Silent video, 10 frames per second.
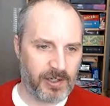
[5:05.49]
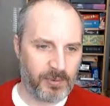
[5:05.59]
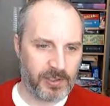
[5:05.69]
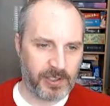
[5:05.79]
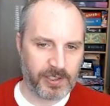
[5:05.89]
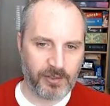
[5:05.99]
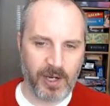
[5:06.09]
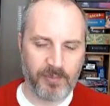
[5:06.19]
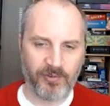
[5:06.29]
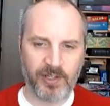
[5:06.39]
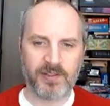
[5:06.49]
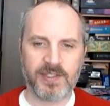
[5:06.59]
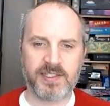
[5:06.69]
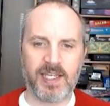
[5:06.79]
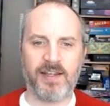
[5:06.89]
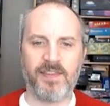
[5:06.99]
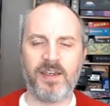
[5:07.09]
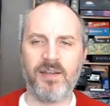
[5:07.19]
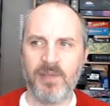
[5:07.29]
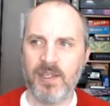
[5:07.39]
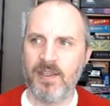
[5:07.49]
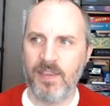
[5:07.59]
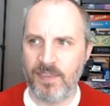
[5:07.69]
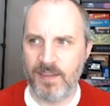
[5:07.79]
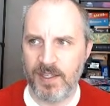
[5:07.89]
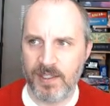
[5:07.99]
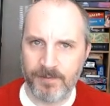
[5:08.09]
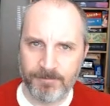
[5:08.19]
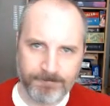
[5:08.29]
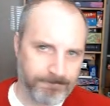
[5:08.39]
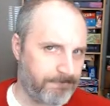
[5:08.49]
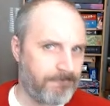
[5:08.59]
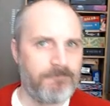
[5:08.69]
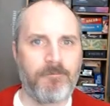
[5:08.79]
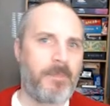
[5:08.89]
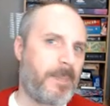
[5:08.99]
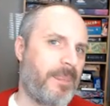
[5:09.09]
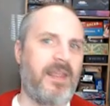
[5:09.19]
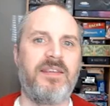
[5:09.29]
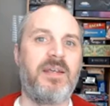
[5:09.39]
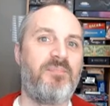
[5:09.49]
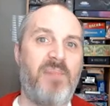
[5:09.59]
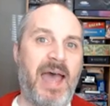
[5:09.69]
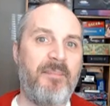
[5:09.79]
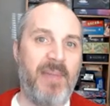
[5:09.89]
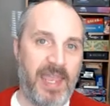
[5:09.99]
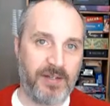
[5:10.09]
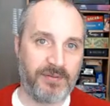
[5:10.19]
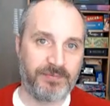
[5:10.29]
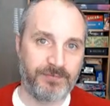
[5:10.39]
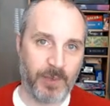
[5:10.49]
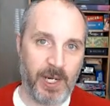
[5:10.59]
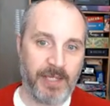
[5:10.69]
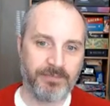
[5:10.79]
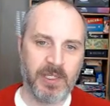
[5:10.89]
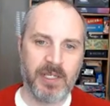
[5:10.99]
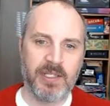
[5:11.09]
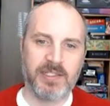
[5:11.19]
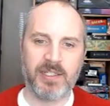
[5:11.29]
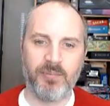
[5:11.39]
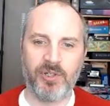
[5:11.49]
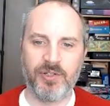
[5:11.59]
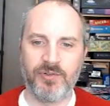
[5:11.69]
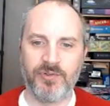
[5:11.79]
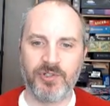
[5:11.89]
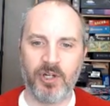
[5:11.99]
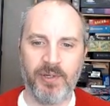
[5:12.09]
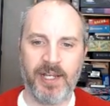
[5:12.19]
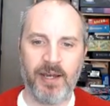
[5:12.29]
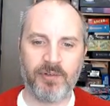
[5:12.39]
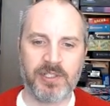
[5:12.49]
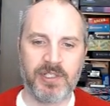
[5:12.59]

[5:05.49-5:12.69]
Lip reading: I want to look at the Crime Fighter. This is kind of the Batman, right? Someone who's going out.